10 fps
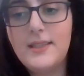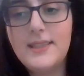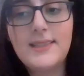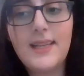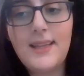
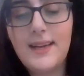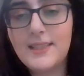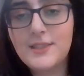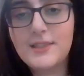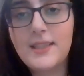He said that
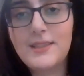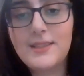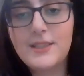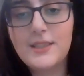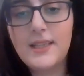Angela
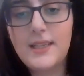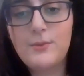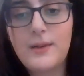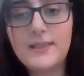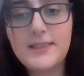allegedly
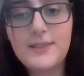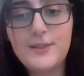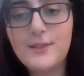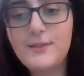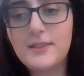went to
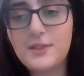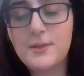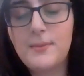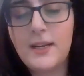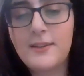use the
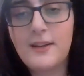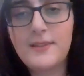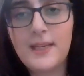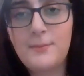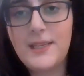restroom at
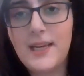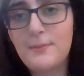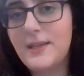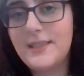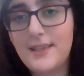around 8
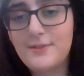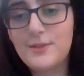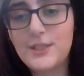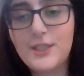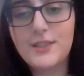p.m. and never
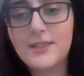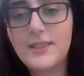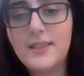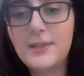returned.